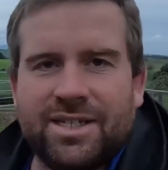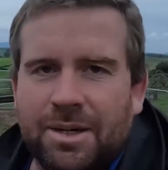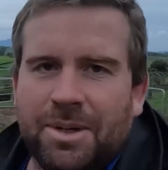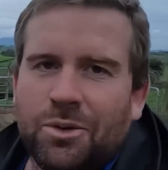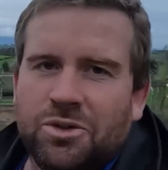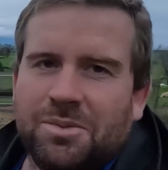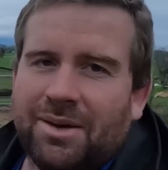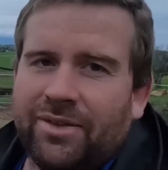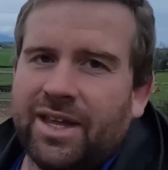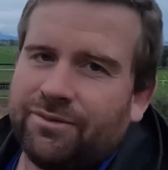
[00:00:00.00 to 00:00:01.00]
be awesome
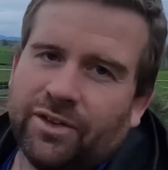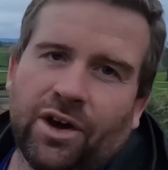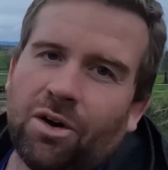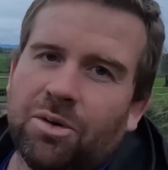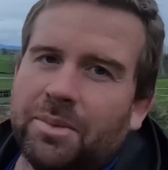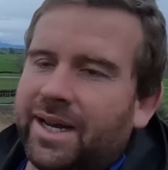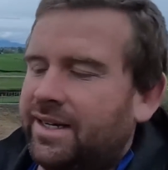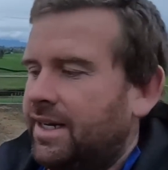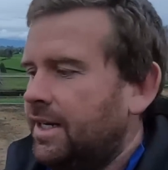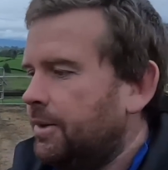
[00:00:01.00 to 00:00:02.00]
having that for the whole of
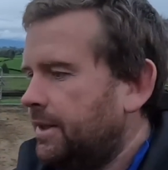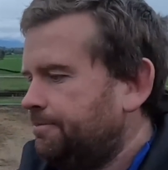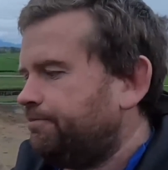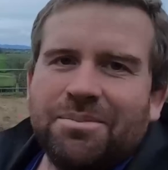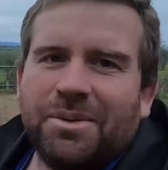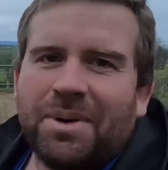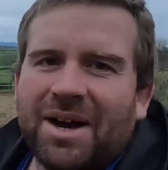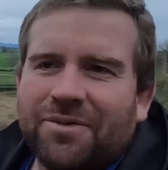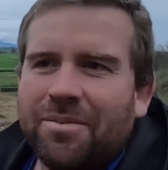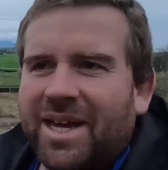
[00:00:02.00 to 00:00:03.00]
mating anyway. But
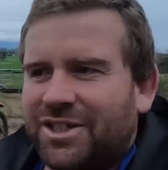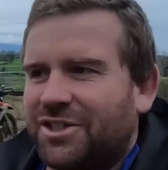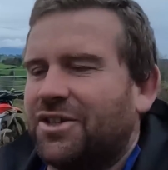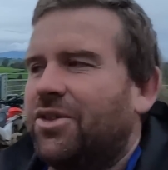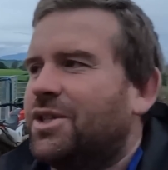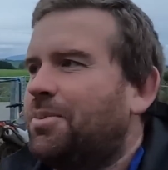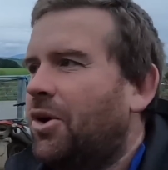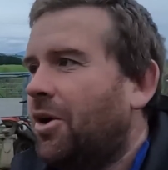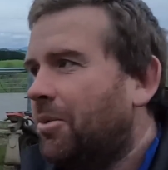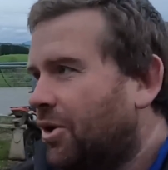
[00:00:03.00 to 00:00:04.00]
apart from that, just on the
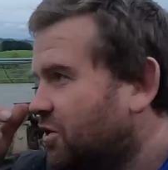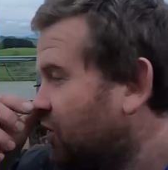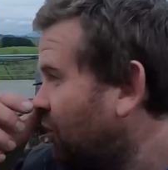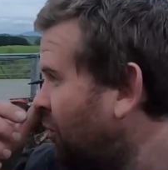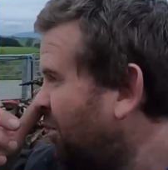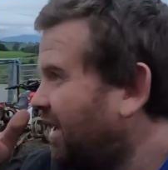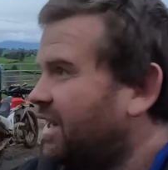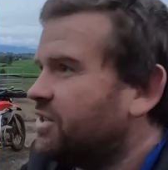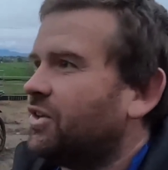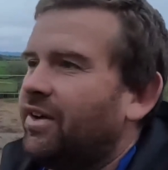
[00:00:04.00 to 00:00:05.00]
spot, I'm not sure what
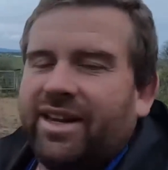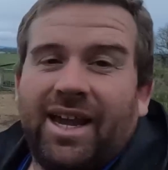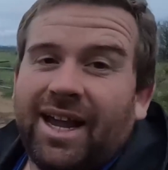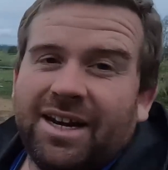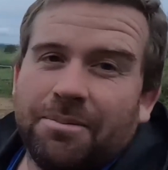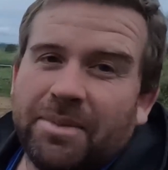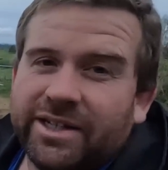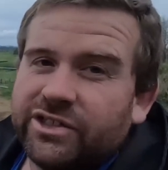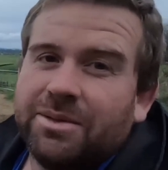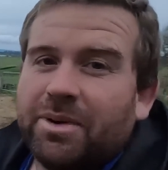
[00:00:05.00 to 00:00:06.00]
else I can
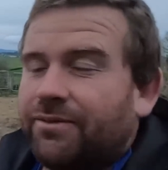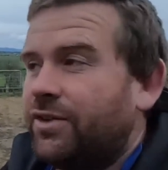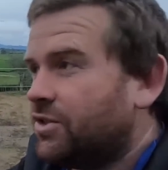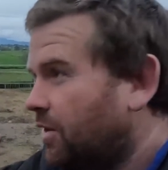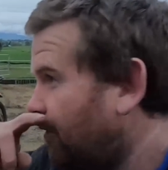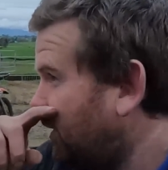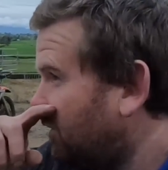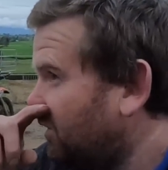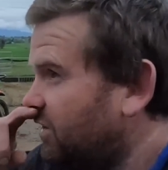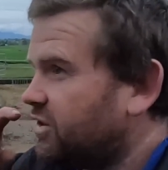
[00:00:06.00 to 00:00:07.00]
mention, but if you do have any
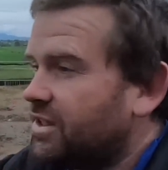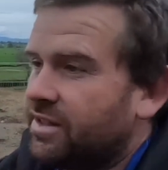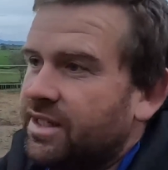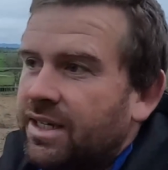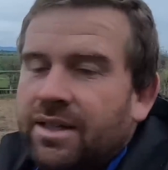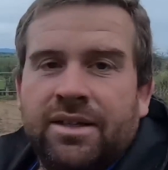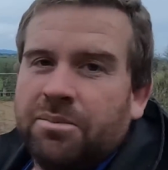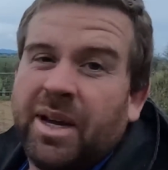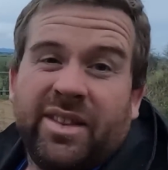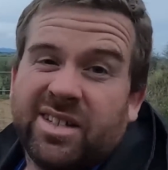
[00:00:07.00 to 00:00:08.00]
questions
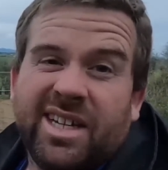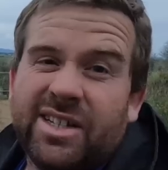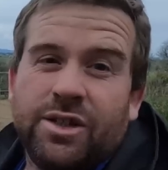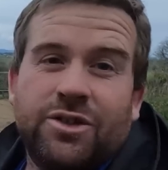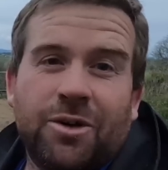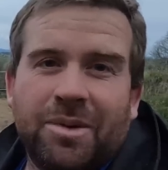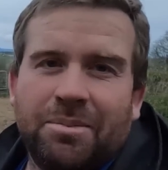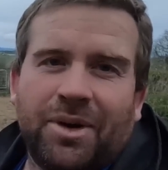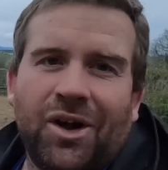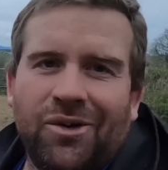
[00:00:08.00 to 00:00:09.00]
about the season, drop them
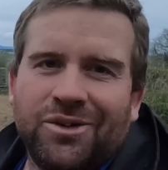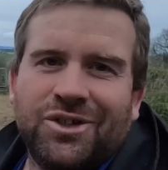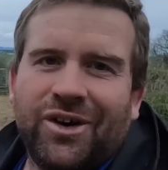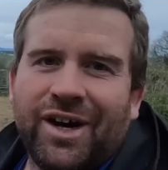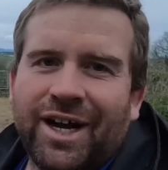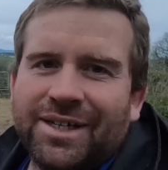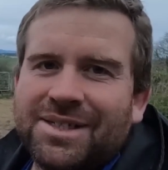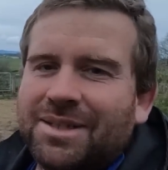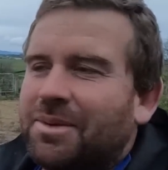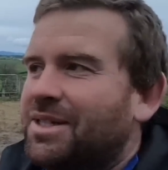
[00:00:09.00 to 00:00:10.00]
below and I'll try and
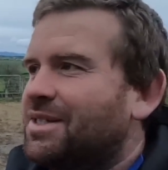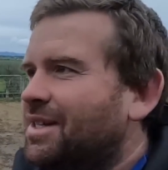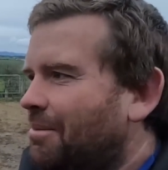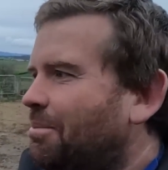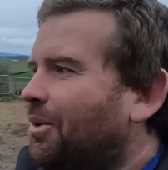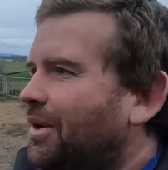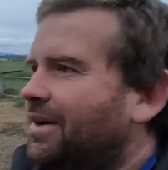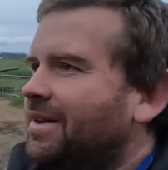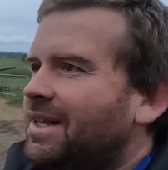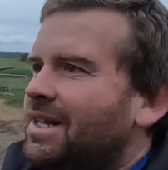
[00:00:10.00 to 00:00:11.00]
answer them at some
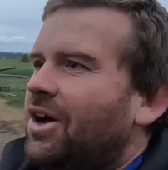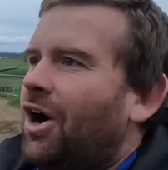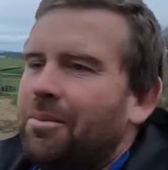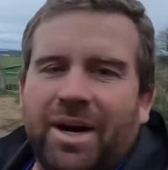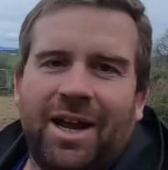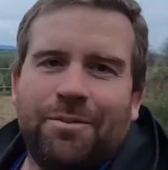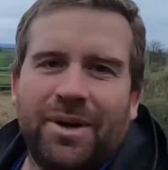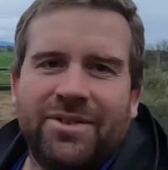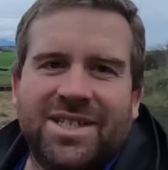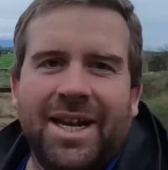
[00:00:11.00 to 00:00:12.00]
point. I'm going to have a
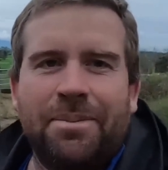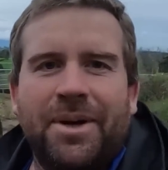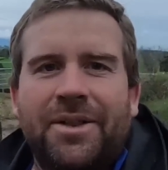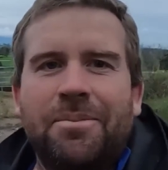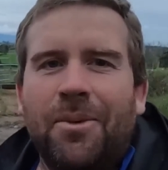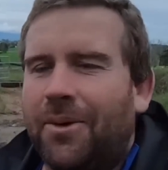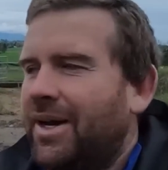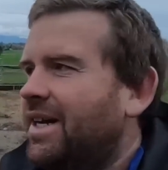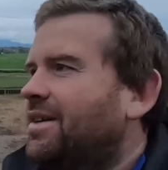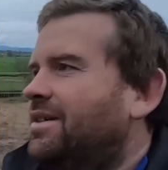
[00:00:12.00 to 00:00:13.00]
bit of a sleep in the
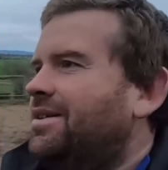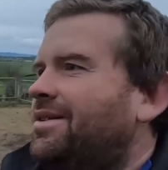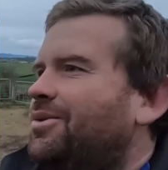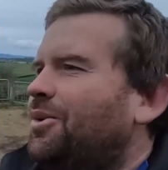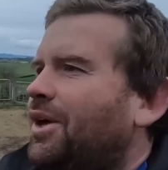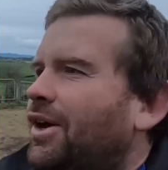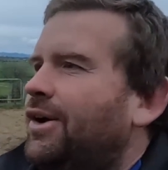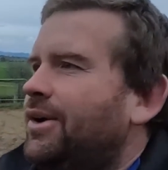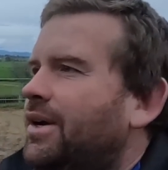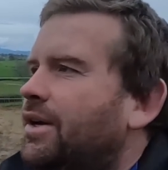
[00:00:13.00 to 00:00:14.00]
morning,
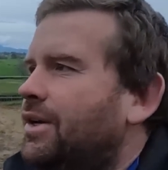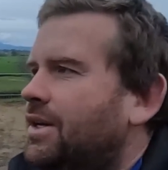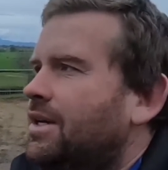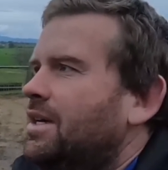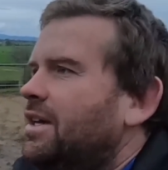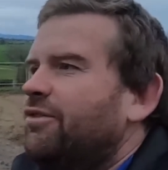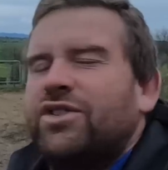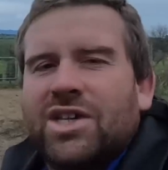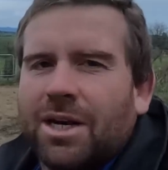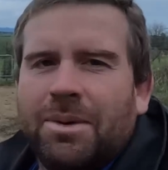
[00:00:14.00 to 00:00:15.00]
although if
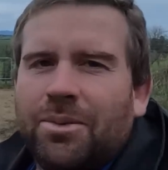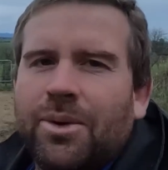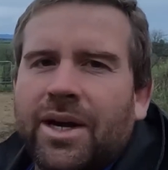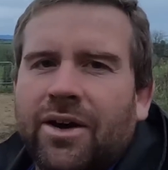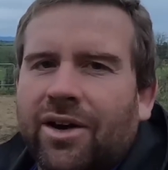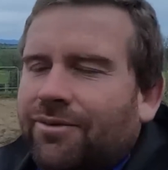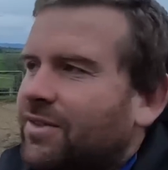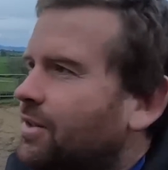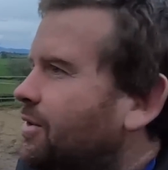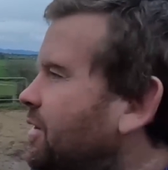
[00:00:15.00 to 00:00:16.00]
it's going to be wet I'll have
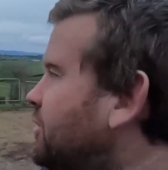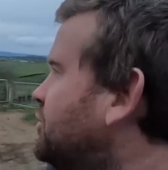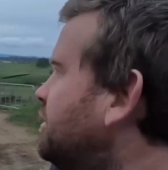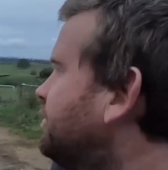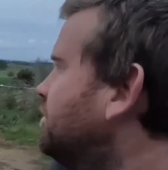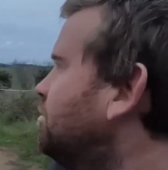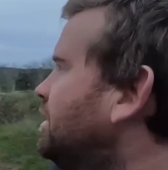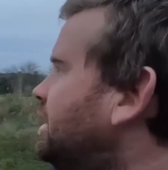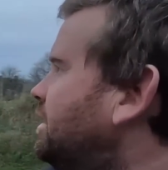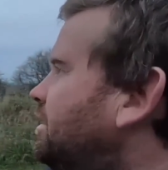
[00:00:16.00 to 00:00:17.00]
to shift all
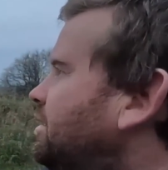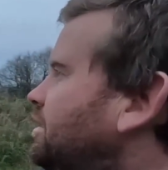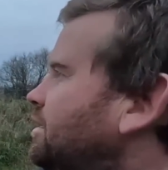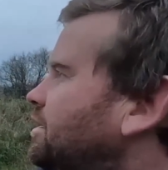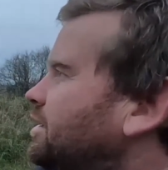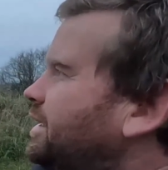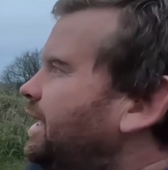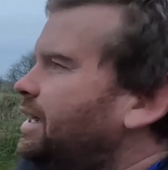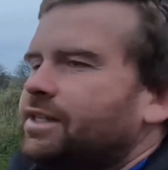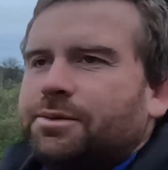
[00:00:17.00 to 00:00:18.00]
the
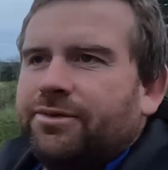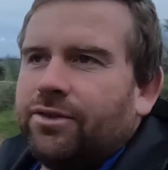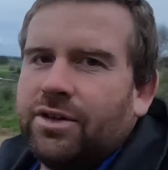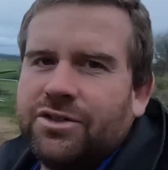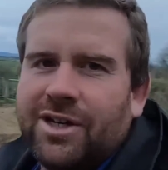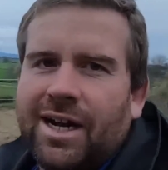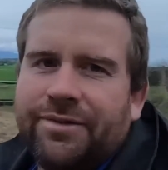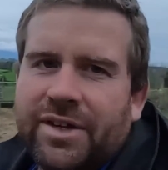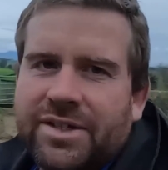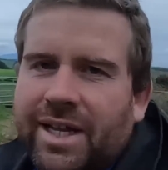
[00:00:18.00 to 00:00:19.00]
cows before I
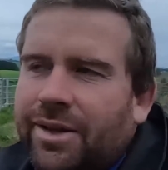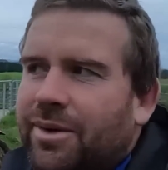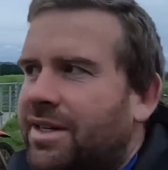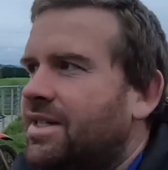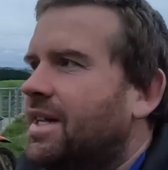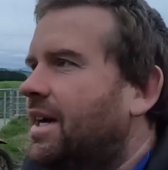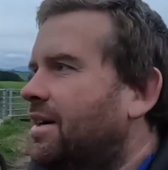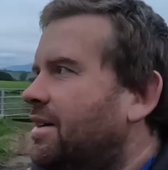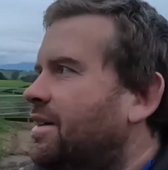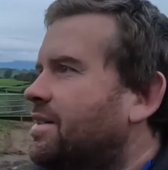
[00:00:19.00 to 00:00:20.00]
draft those other ones
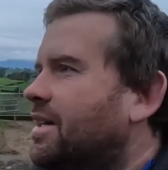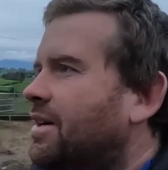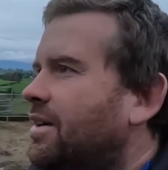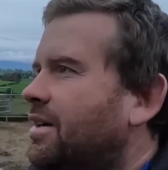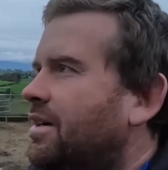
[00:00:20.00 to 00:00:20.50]
out, so